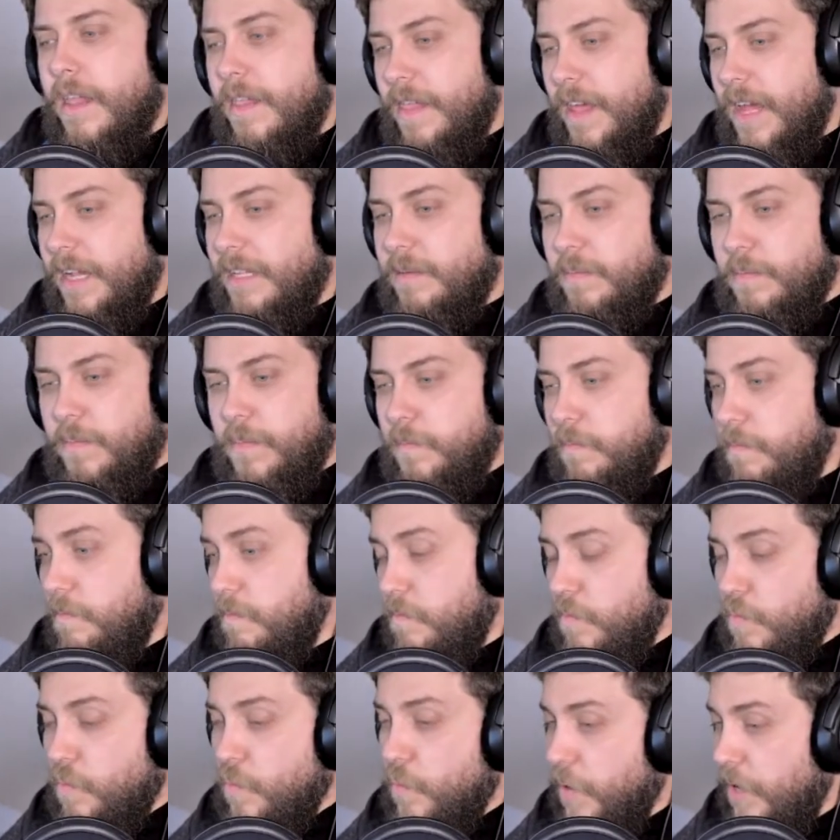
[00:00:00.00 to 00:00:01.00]
That's
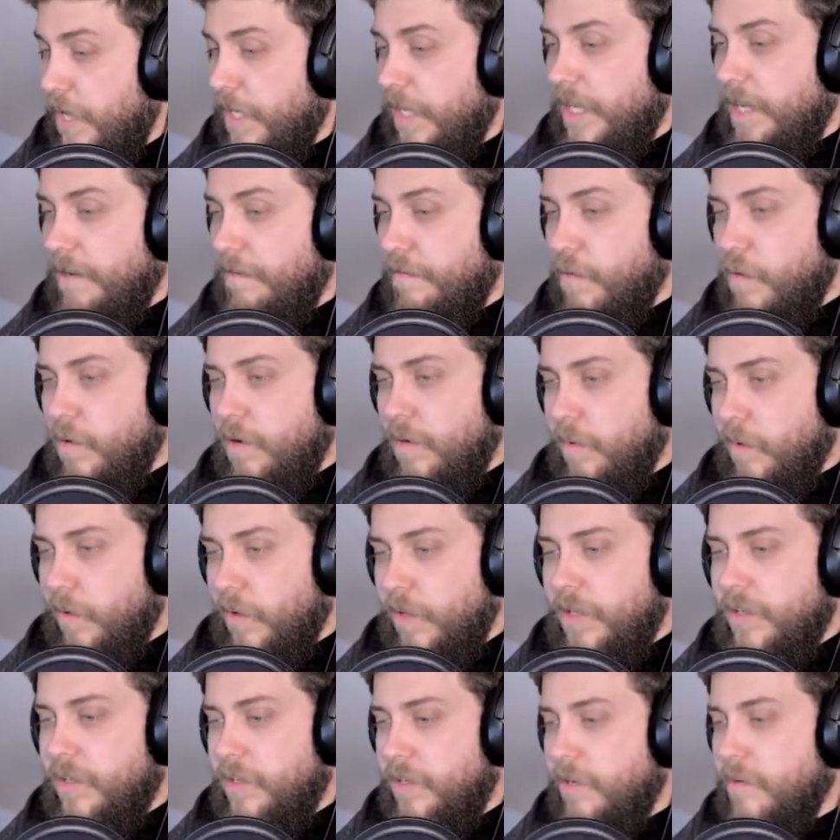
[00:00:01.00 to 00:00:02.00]
really affordable
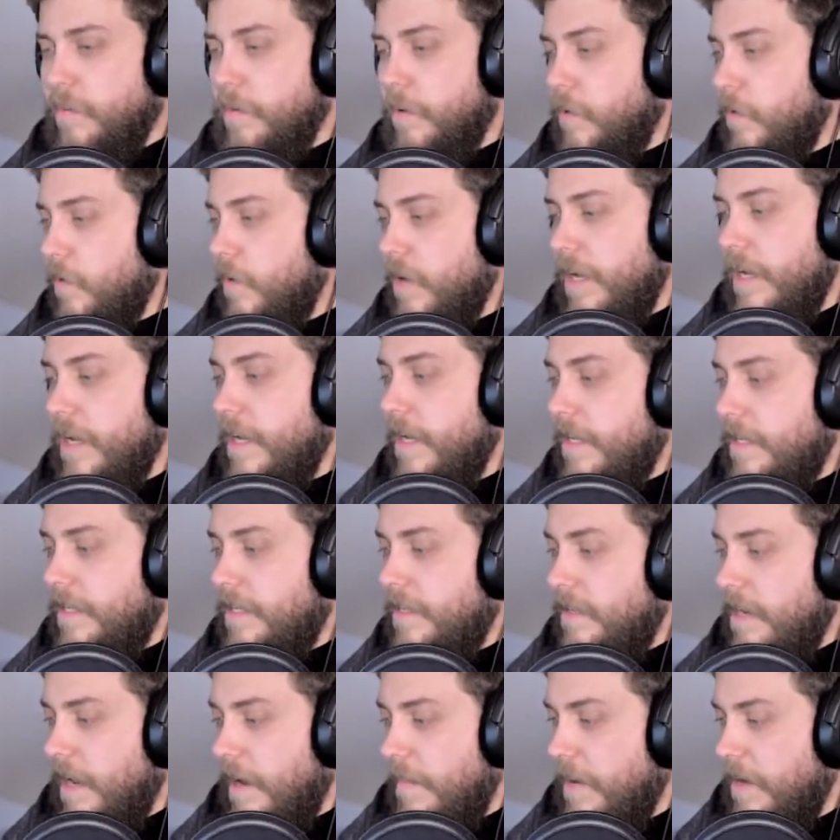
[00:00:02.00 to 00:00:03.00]
and super cool. And
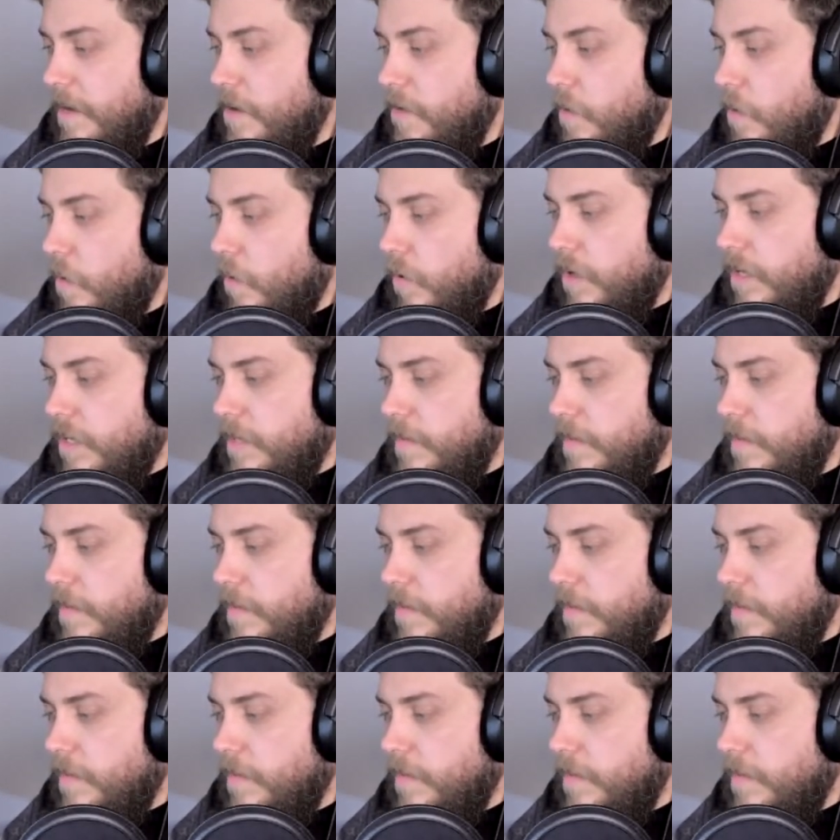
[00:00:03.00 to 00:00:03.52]
you're already